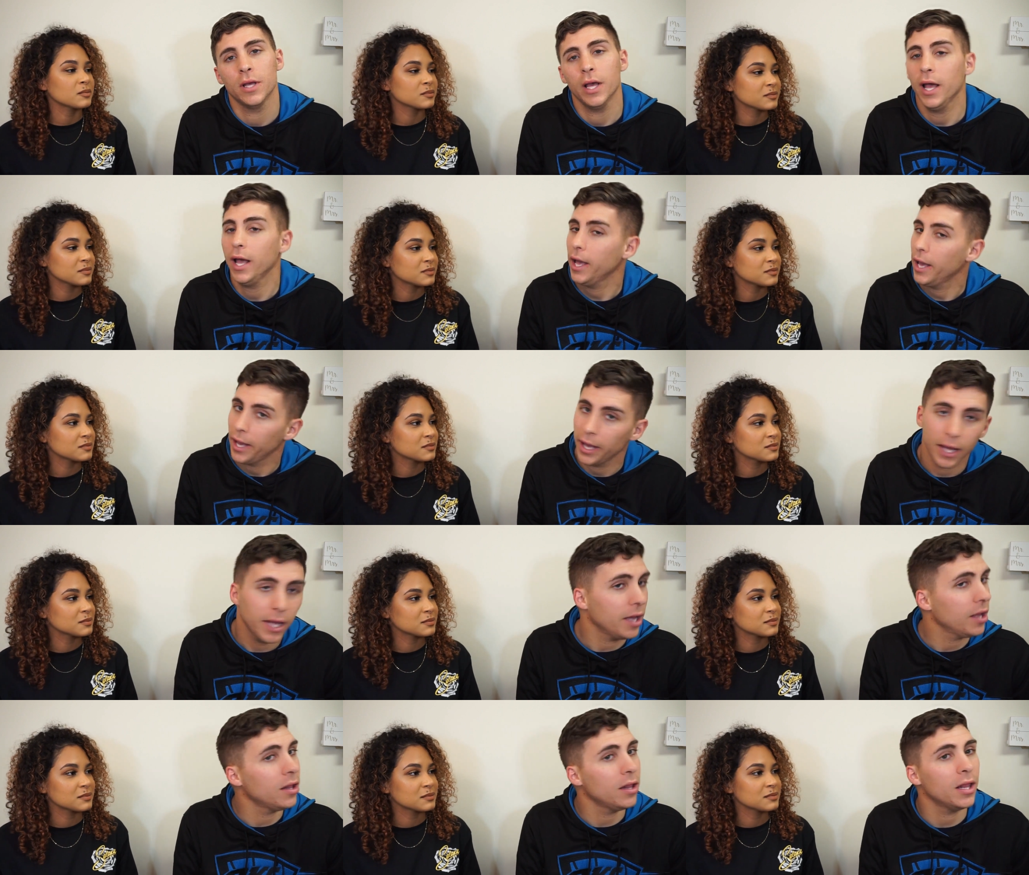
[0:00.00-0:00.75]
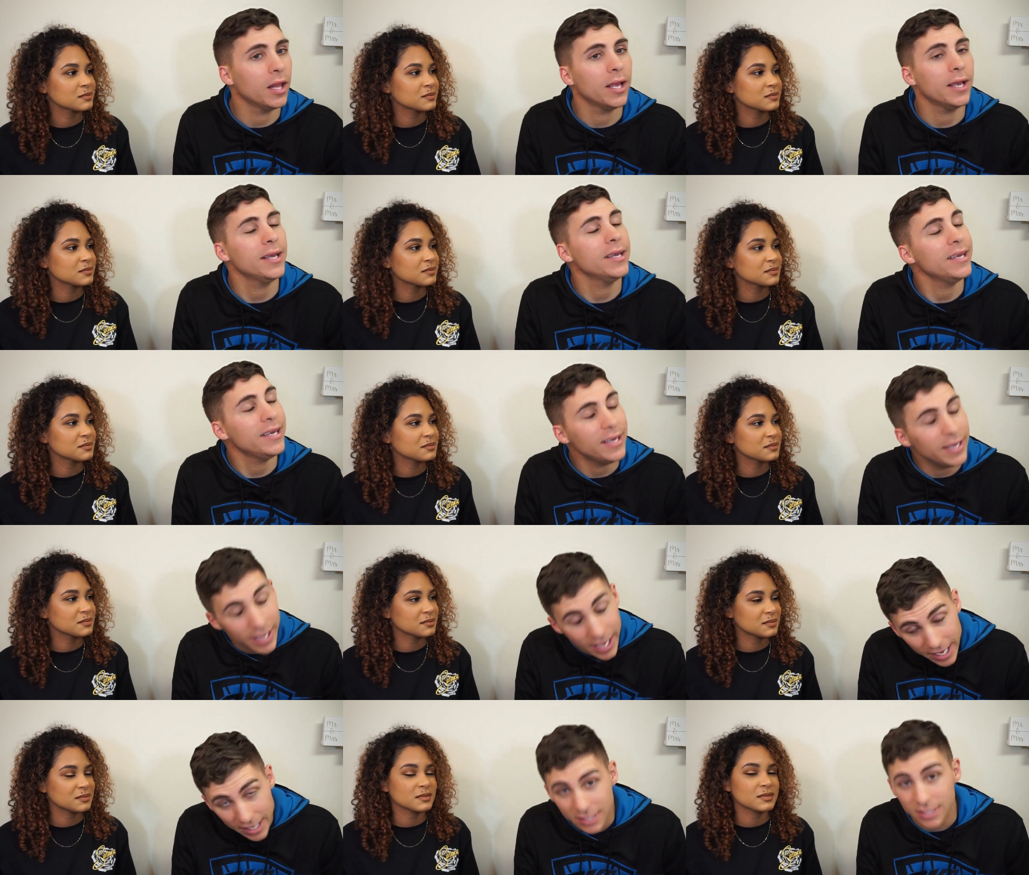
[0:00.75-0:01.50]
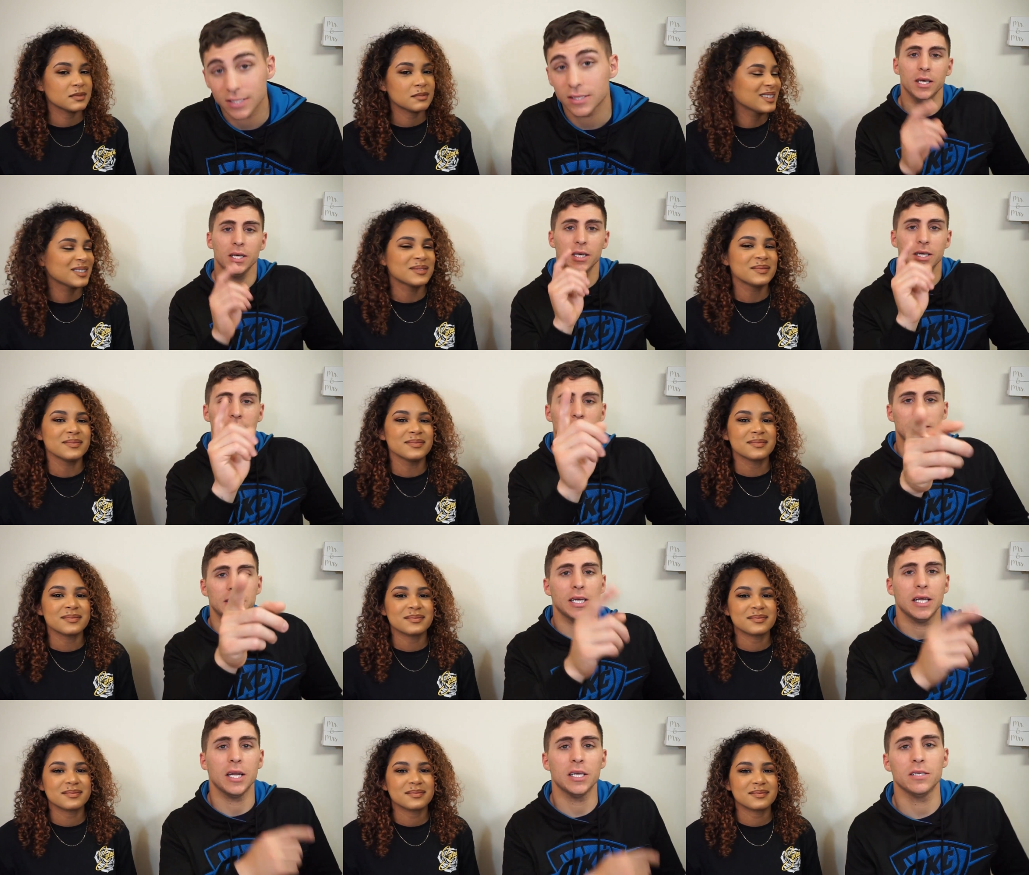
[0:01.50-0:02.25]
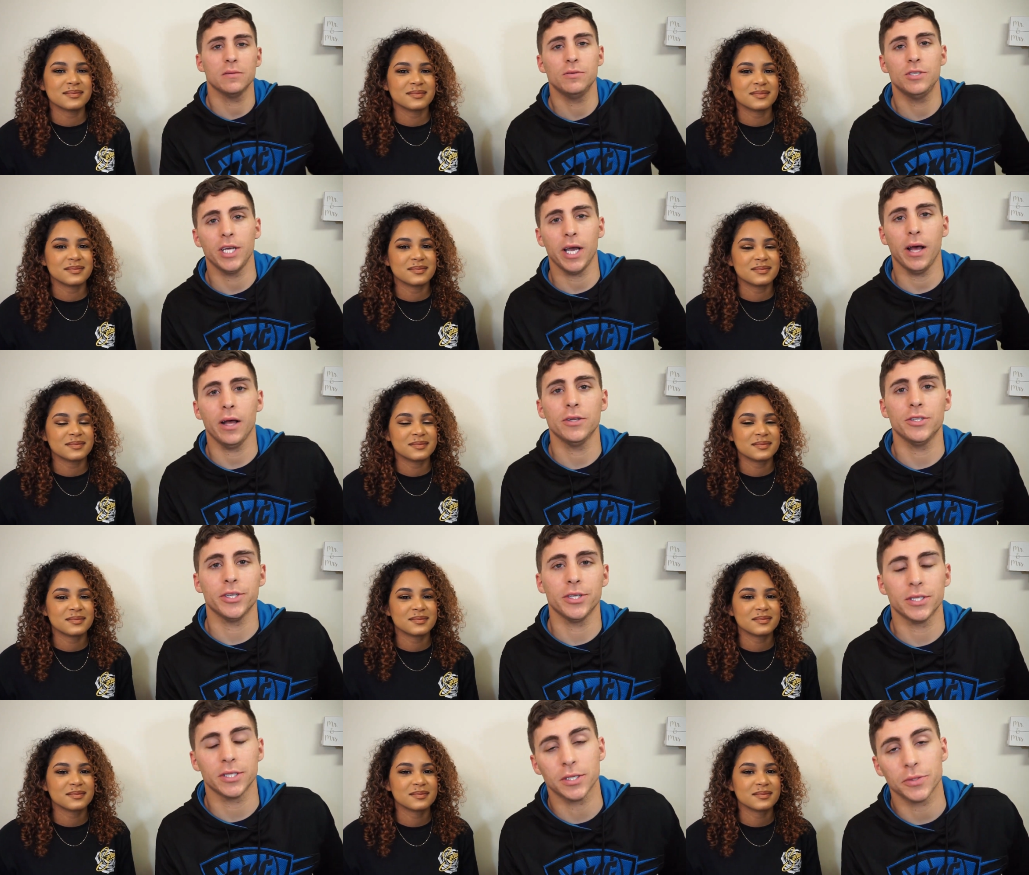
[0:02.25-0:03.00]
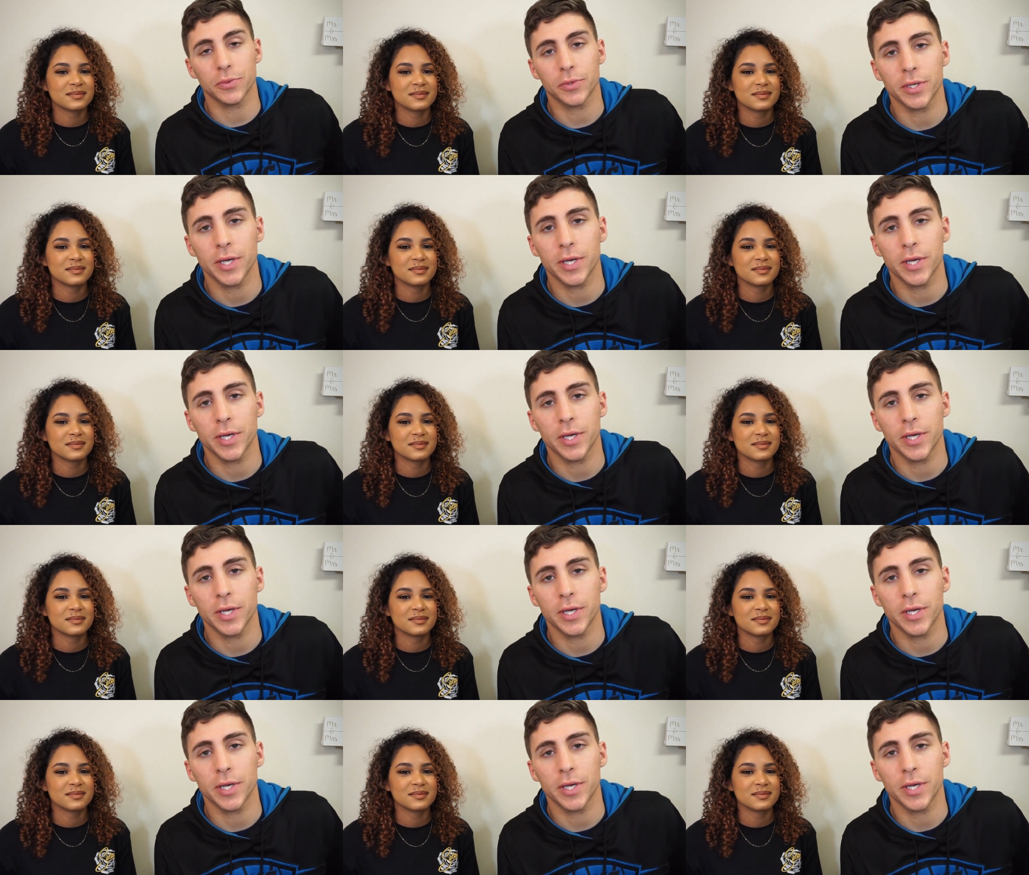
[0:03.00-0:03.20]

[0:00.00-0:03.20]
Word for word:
Speaker 1: hell yes send us some challenges because we're